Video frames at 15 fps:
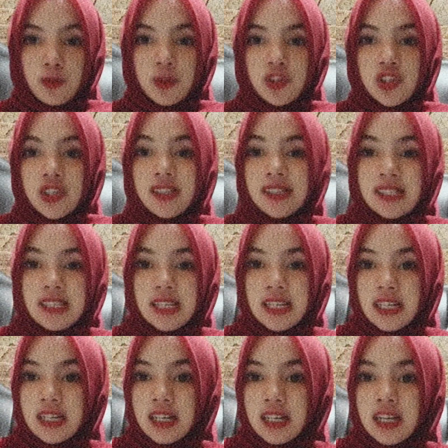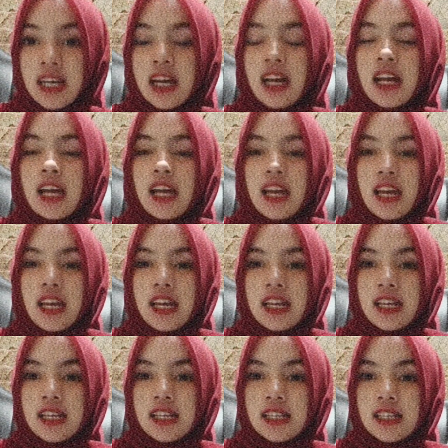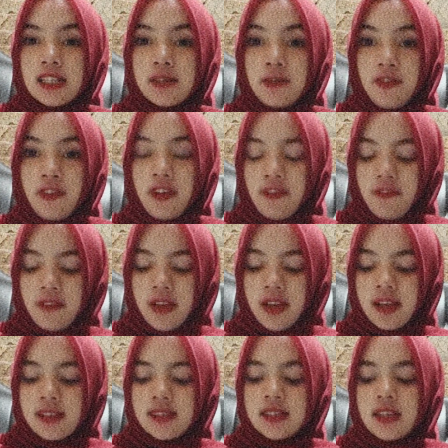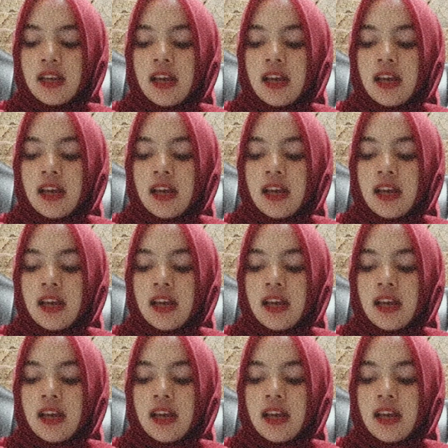which is ke is prefix,